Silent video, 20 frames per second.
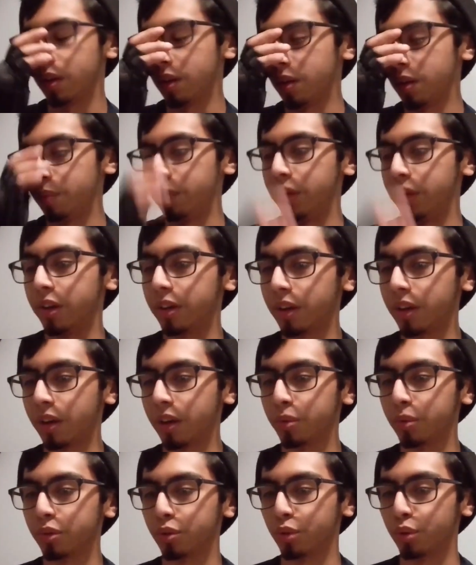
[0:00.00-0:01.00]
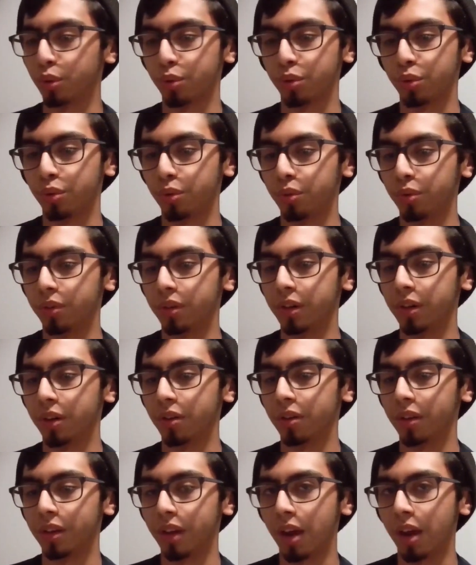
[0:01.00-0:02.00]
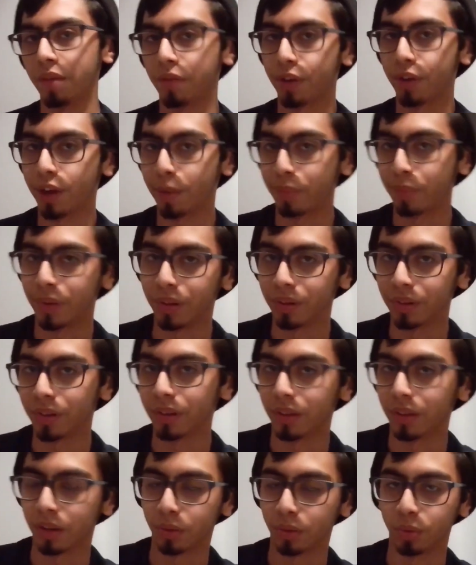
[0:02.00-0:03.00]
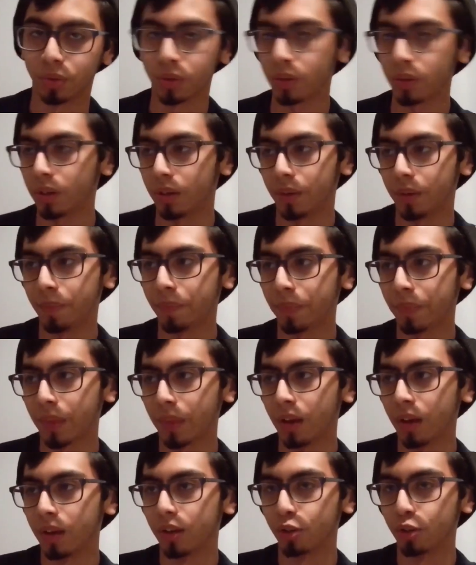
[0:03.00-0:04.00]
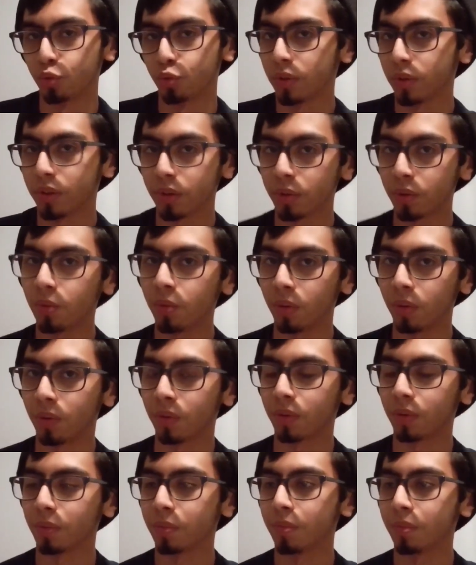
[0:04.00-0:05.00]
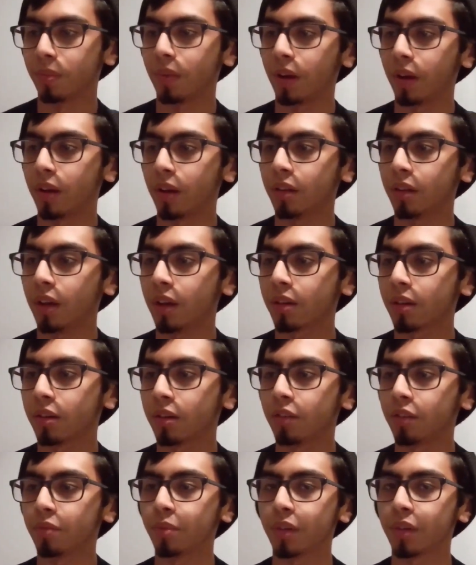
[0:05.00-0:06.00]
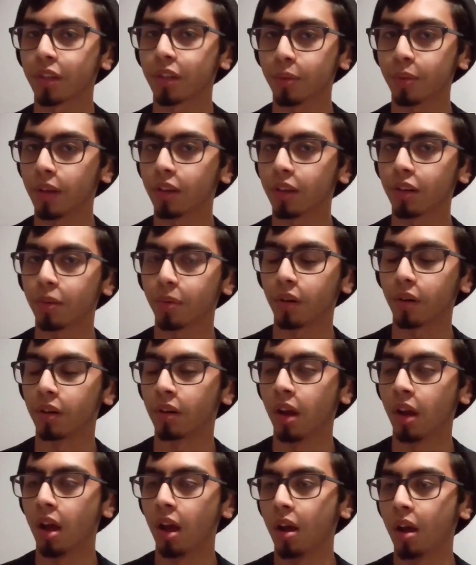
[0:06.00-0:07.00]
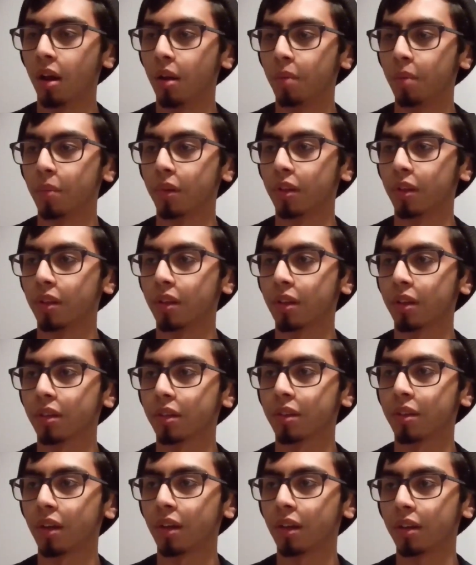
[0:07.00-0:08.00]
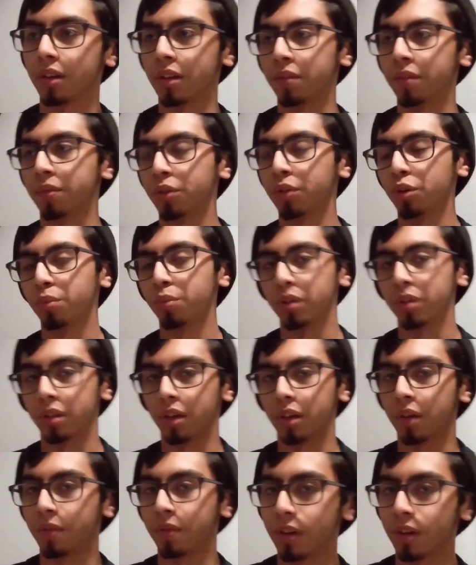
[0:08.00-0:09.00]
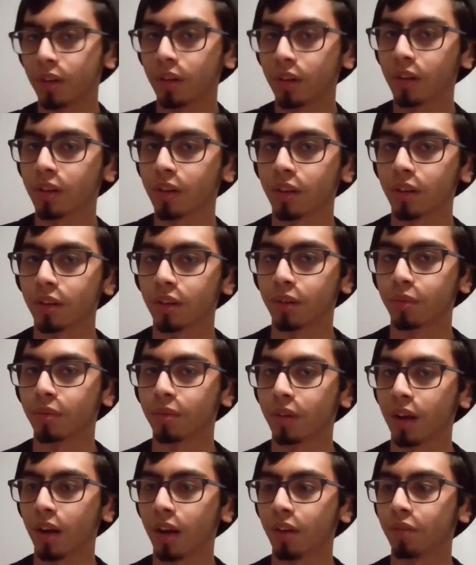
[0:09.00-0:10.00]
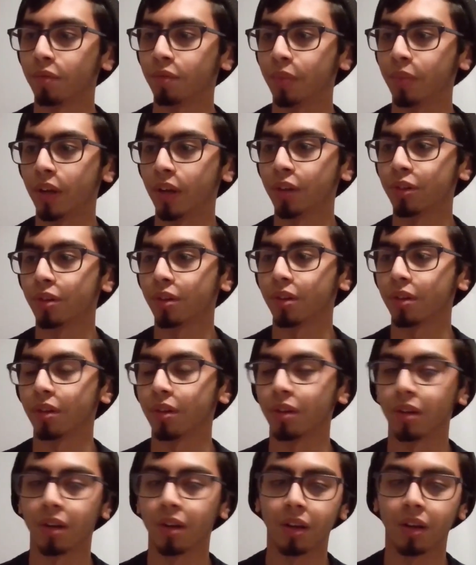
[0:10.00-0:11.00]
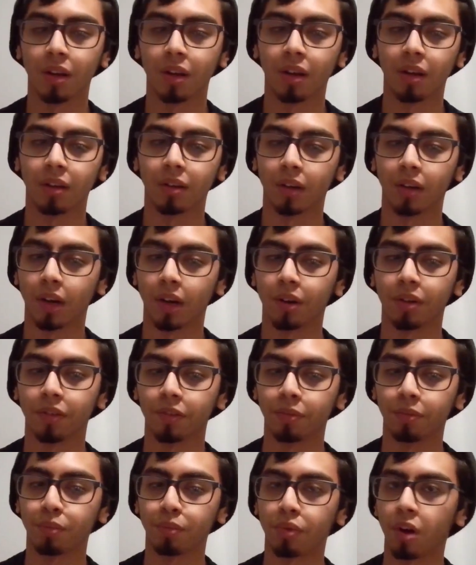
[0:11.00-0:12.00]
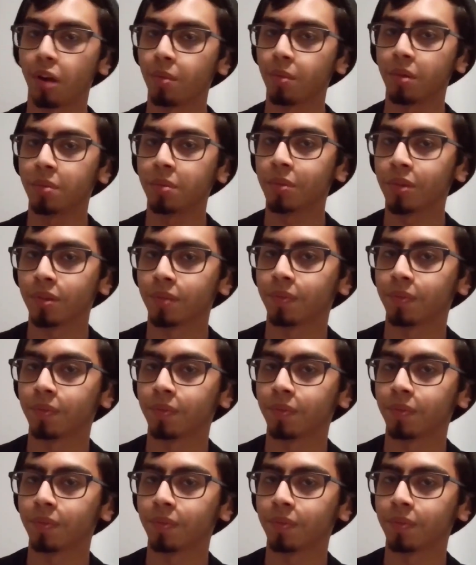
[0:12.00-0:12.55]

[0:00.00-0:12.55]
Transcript: being able to recruit nearly every NPC that you see, is really cool. And that could have been expanded upon. But the thing is that if you don't put the effort in it, it could have major narrative problems.